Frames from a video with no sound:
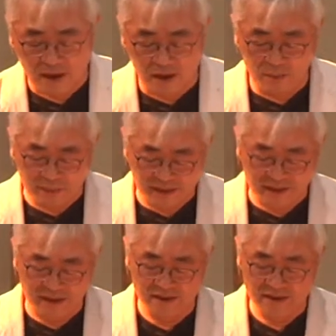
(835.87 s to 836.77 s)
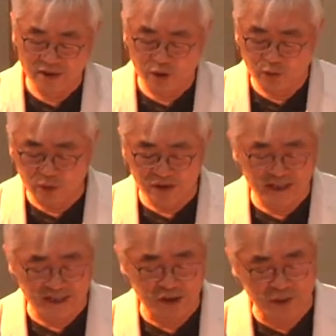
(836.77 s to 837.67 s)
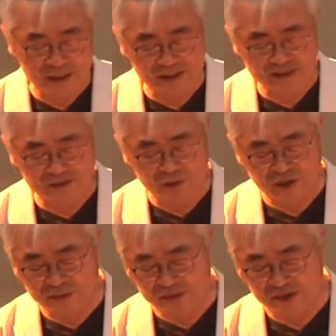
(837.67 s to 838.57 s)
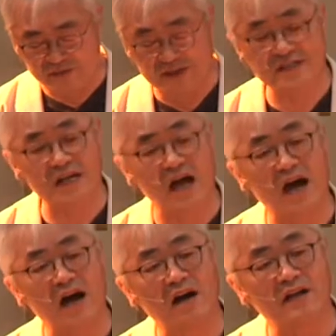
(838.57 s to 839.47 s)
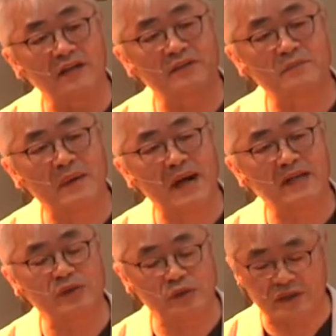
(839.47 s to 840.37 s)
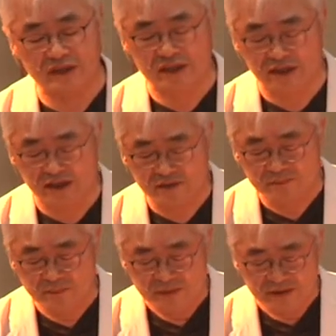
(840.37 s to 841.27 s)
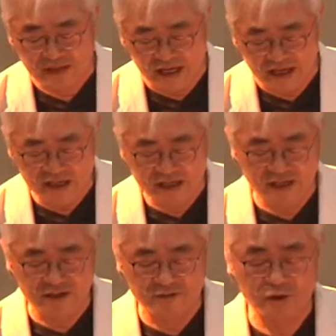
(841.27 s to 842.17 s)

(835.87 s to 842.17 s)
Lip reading: Americans who attend the weekly worship service are in a minority. They give